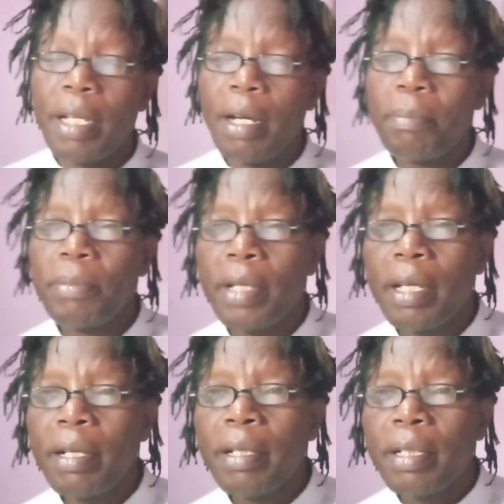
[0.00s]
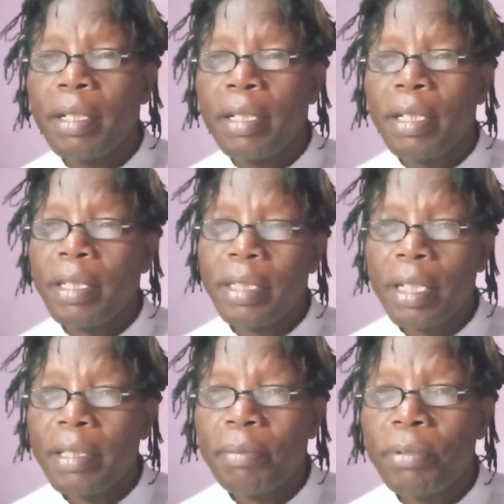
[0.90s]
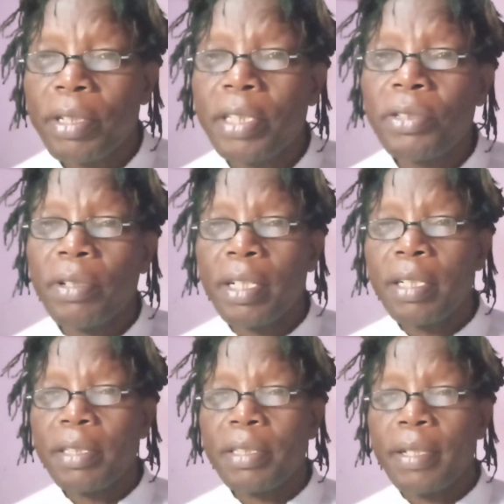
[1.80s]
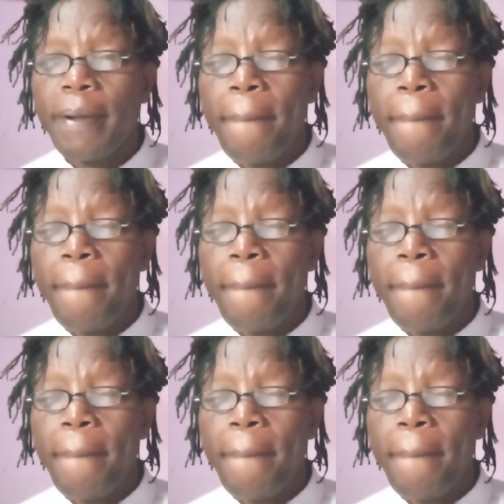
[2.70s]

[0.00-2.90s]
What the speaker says: up there, it has a potential energy,